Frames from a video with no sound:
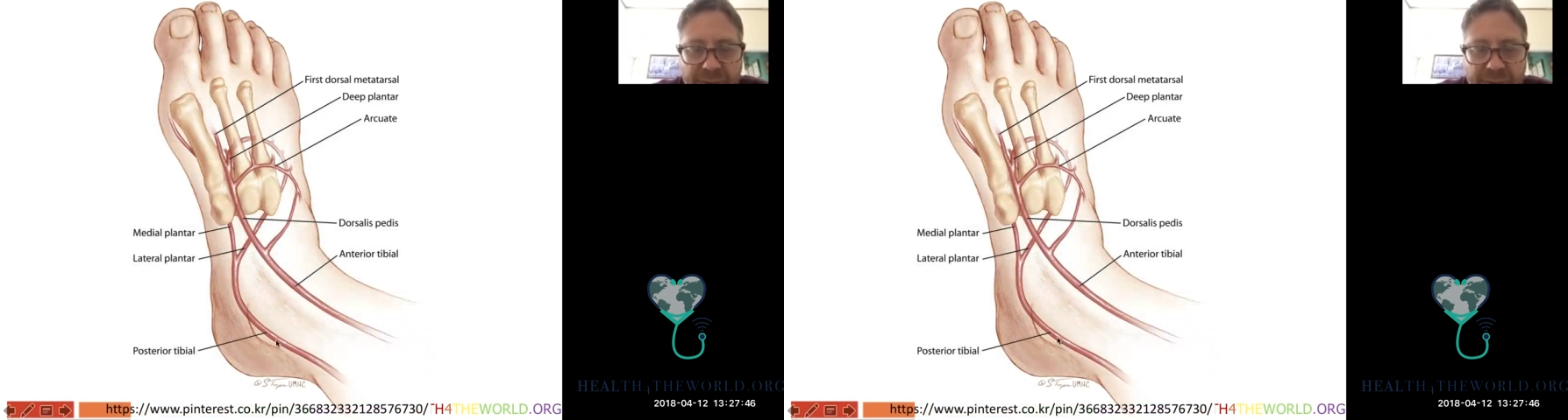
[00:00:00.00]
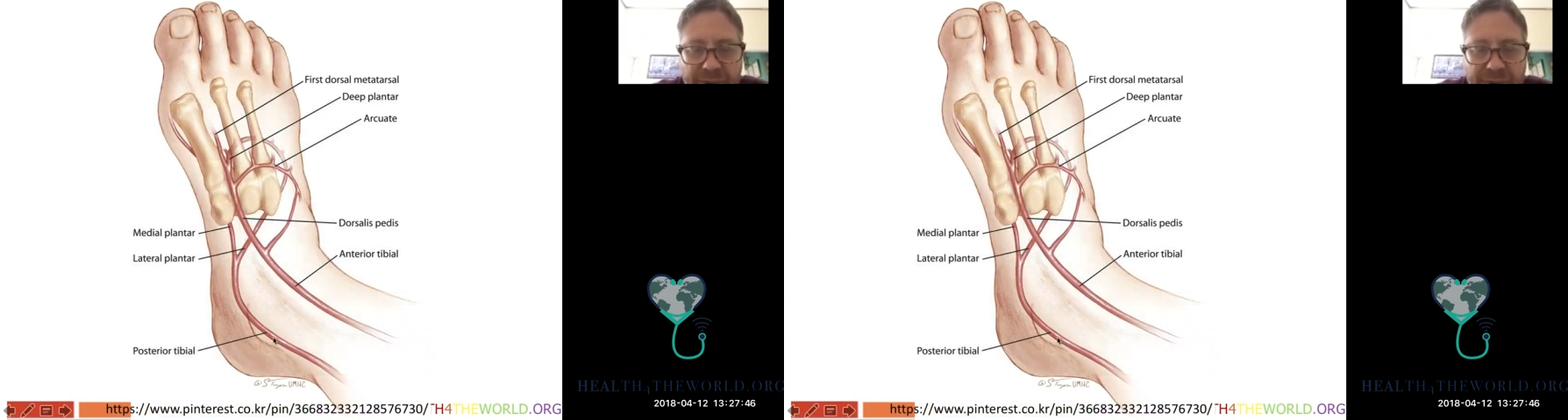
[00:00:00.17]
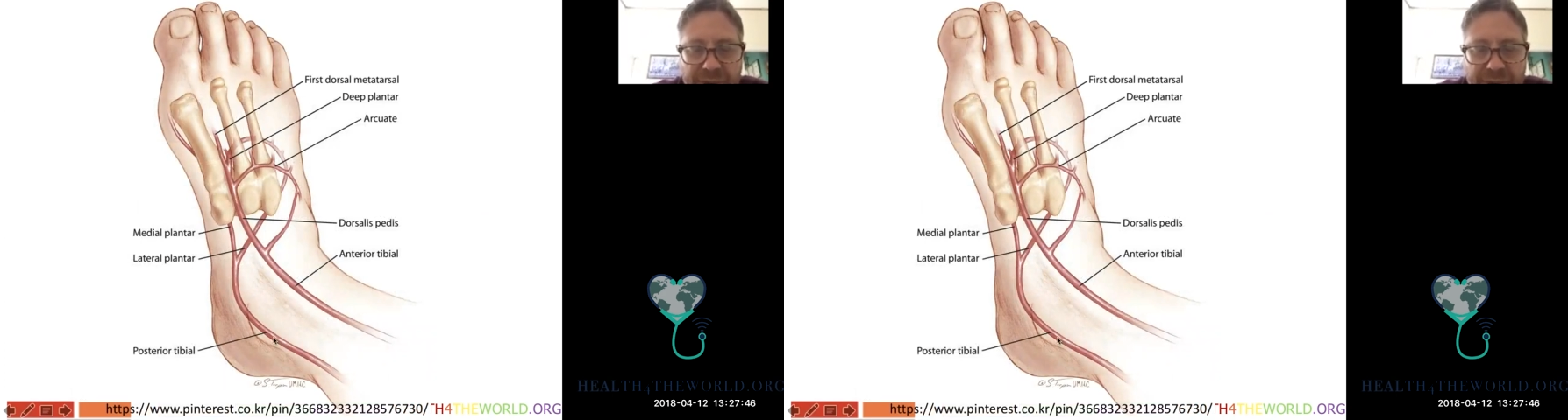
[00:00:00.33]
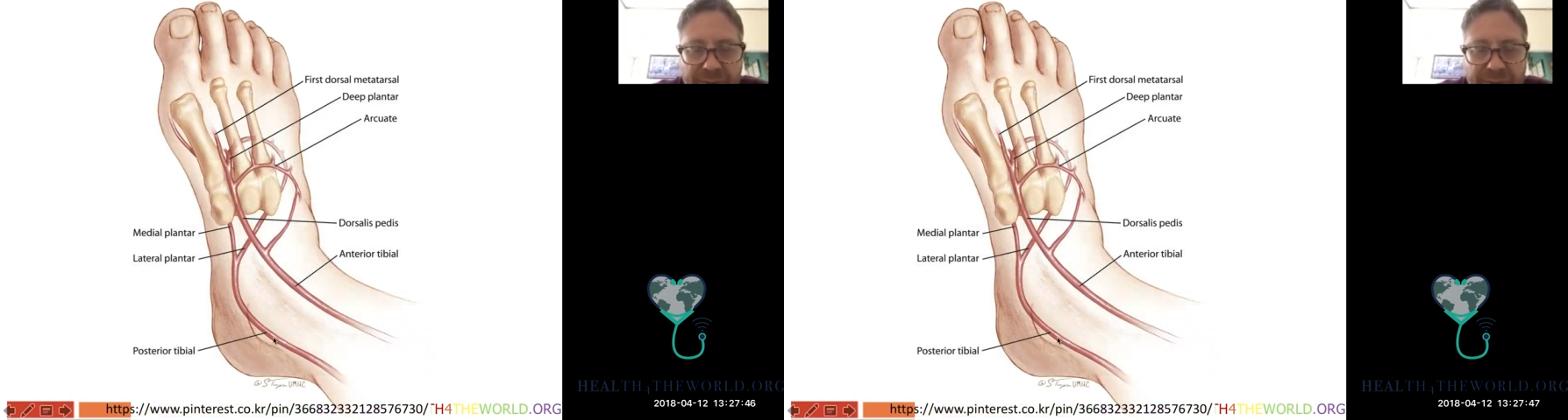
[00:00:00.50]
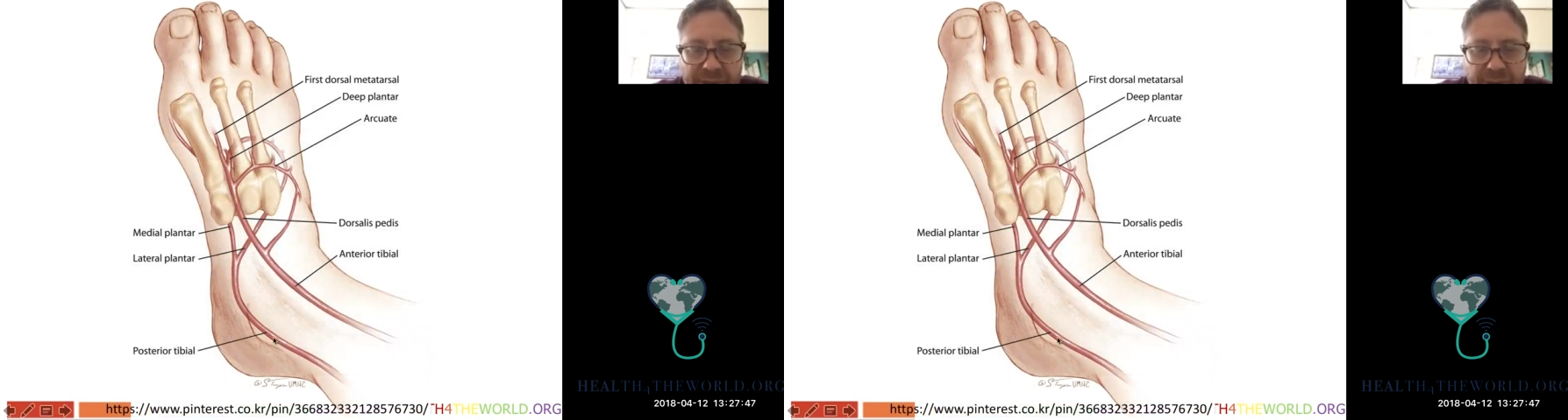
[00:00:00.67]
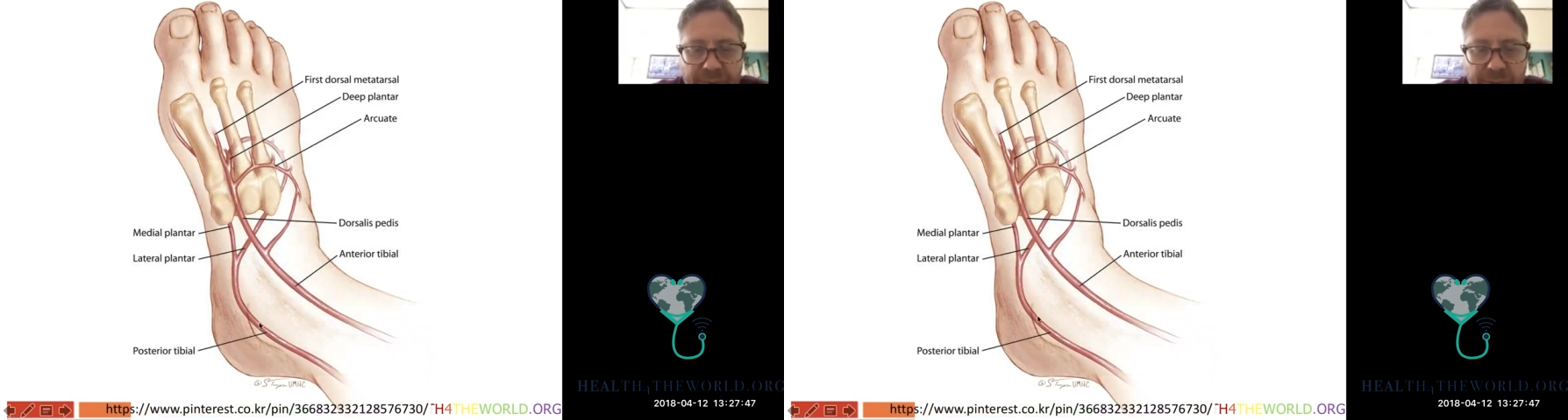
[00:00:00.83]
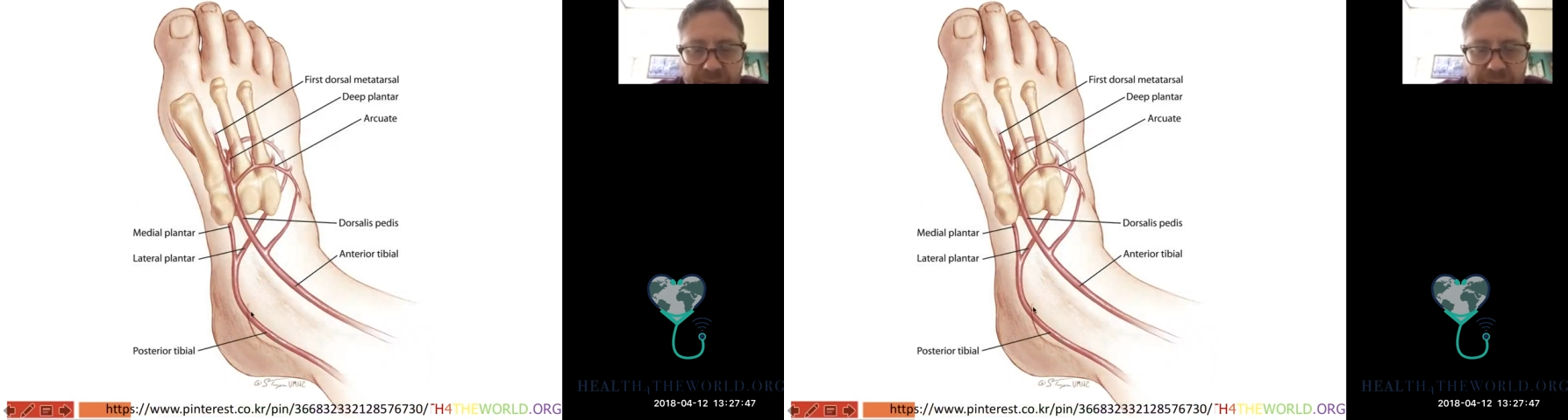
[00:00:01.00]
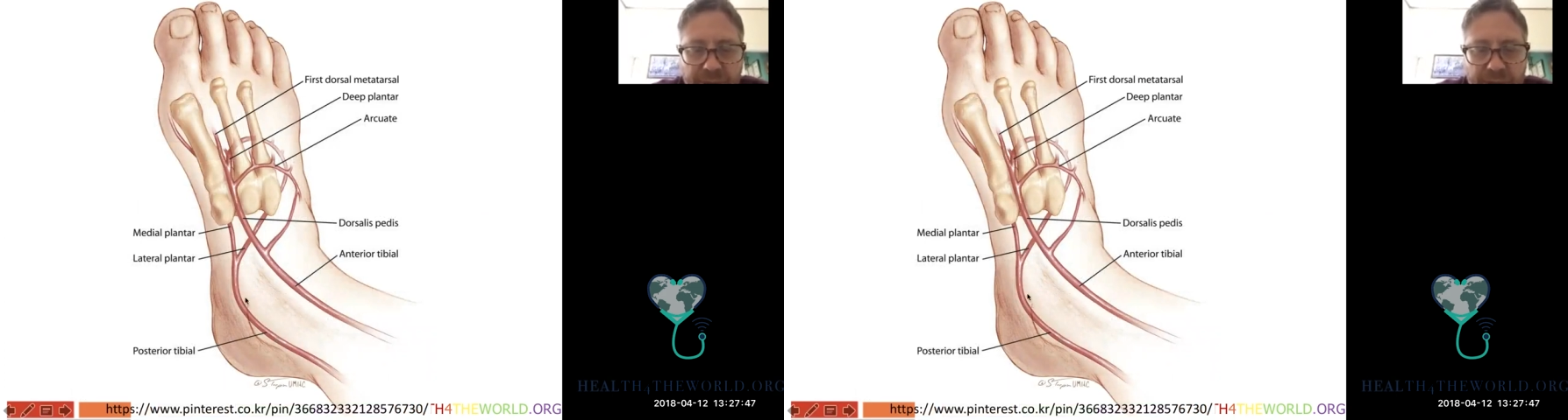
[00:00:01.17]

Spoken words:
and the posterior tibial.